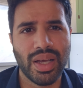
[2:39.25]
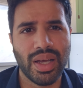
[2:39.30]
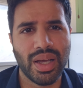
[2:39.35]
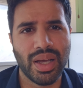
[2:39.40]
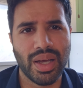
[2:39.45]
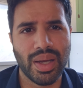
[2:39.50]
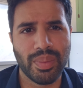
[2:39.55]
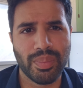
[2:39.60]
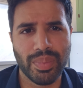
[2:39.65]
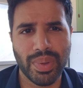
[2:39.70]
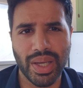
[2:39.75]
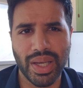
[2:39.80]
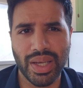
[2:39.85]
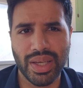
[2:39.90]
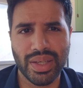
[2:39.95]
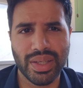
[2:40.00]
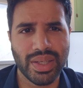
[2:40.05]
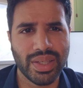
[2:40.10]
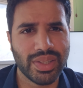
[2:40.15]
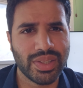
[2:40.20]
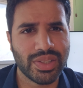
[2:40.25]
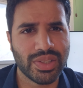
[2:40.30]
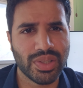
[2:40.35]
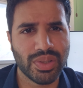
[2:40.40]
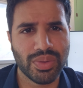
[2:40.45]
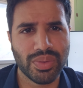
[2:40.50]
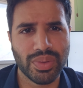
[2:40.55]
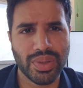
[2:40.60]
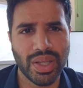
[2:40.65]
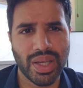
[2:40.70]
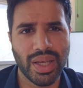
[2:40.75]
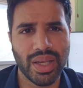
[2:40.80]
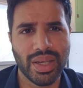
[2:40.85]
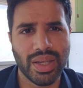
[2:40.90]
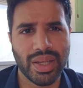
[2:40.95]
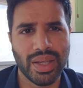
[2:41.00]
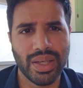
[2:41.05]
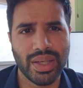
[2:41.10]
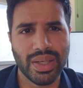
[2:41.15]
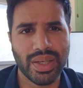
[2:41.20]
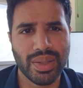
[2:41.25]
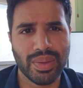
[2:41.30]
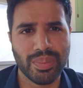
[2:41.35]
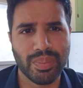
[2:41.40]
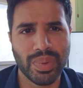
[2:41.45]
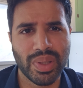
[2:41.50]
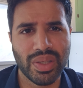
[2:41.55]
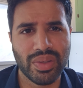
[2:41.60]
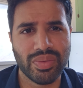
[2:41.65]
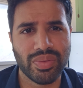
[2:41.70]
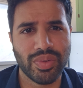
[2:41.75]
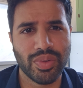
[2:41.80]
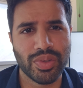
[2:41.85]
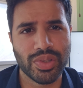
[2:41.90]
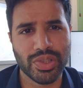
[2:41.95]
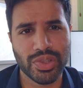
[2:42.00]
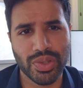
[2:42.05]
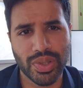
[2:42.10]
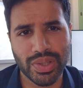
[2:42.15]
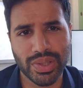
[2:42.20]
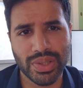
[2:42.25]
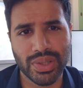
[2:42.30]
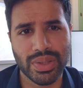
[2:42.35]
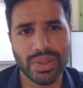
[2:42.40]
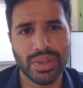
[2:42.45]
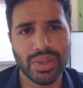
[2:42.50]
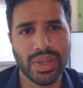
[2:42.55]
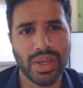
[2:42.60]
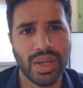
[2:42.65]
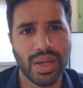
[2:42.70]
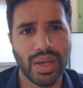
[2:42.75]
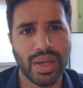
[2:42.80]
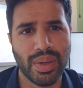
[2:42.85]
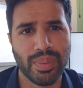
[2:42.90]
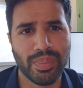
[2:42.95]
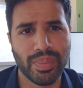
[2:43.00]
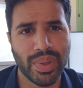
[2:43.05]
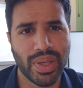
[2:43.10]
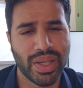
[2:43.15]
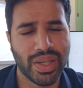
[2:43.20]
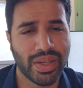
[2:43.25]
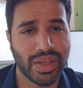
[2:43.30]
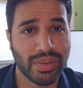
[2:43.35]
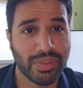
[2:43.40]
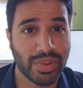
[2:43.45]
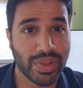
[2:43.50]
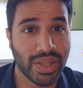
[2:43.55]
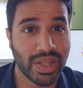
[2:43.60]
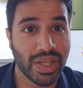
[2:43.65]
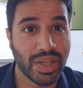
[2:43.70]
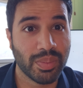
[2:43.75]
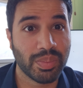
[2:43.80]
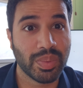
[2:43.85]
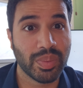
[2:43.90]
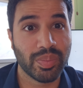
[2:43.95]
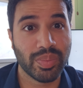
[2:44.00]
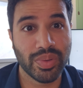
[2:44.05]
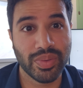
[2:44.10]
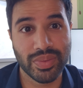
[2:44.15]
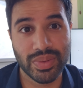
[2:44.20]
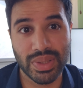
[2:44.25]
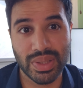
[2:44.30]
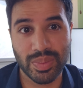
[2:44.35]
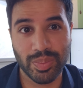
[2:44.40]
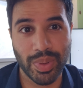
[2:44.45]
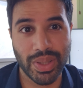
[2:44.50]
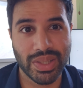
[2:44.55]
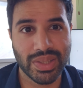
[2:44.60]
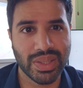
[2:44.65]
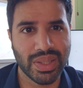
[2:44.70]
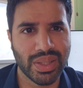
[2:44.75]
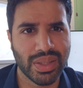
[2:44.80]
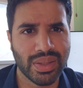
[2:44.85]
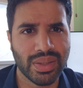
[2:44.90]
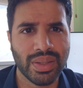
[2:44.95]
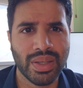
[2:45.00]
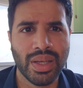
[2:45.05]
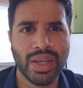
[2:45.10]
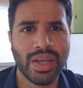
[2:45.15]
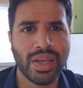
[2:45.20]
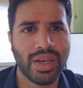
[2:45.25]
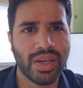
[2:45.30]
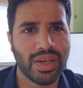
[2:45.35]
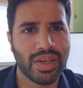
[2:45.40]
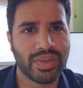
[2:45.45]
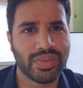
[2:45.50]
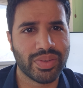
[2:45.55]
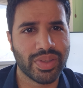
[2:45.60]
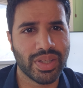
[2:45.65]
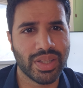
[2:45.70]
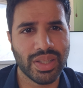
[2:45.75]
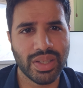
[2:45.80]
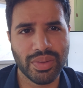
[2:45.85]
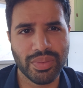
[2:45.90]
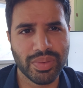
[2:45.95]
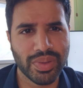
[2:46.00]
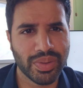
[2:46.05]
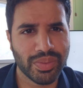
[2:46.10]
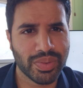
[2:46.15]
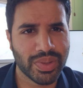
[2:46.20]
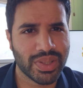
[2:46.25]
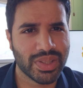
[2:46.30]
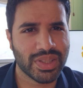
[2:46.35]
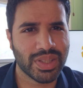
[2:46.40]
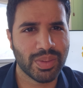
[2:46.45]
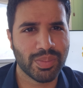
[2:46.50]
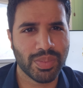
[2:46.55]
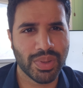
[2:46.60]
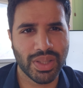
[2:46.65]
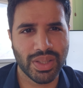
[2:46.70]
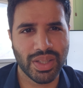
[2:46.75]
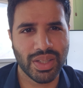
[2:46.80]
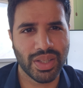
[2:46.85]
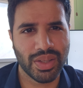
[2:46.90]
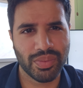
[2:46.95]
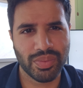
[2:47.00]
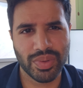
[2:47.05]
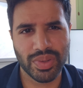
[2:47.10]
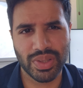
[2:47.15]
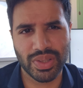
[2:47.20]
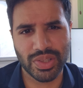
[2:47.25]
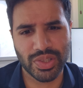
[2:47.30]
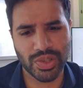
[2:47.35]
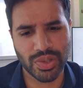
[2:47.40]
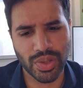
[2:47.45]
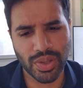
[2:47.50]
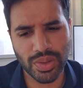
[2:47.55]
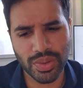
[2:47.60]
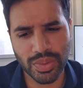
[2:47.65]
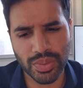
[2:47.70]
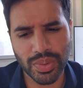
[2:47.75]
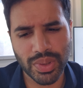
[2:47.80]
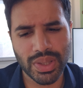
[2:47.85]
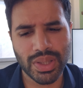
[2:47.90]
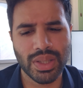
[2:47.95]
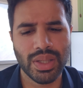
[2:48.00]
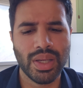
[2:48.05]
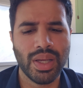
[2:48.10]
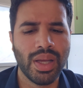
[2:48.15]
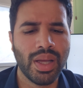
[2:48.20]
and he's shown that he can be a floor stretcher and really help improve the spacing for Cleveland, which is something that they've really struggled with.